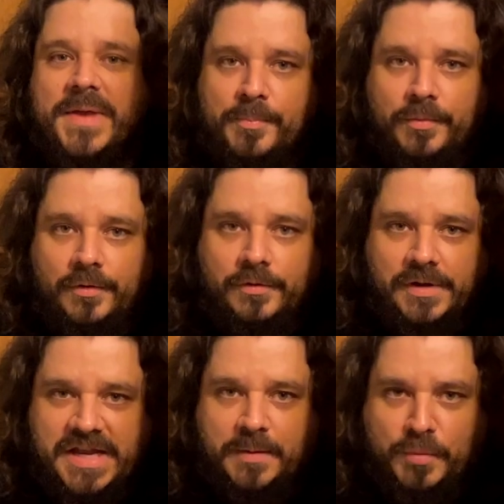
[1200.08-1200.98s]
people
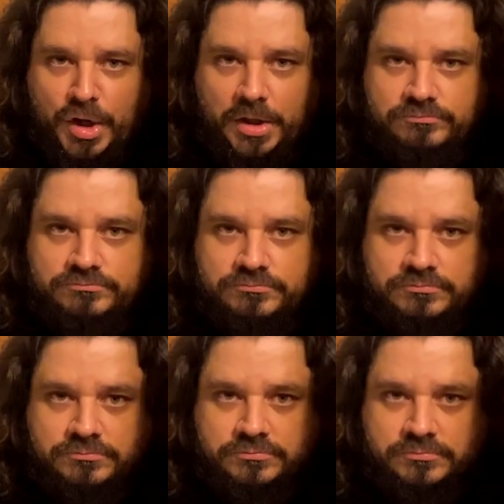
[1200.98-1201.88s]
in a mall
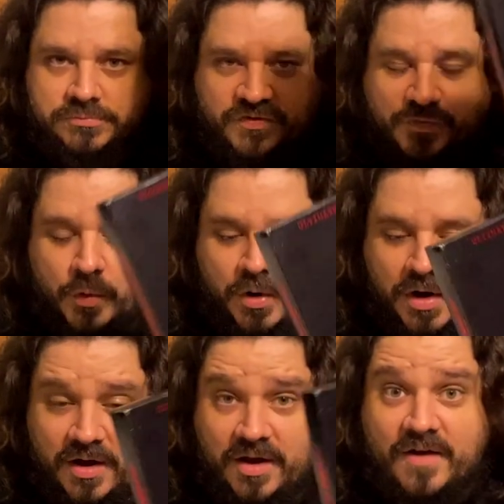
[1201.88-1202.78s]

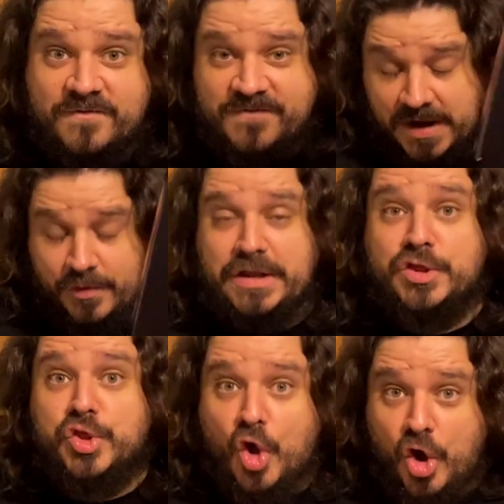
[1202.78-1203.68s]
for a very
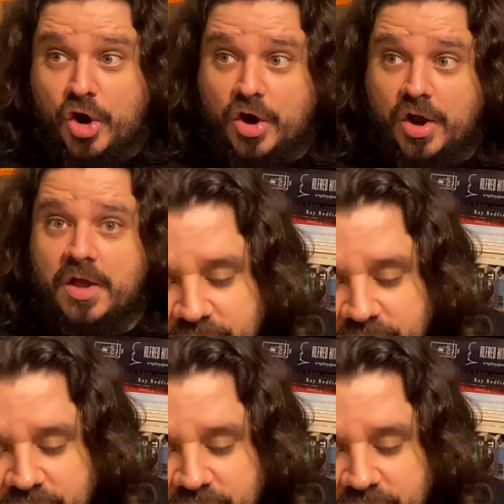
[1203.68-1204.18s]
long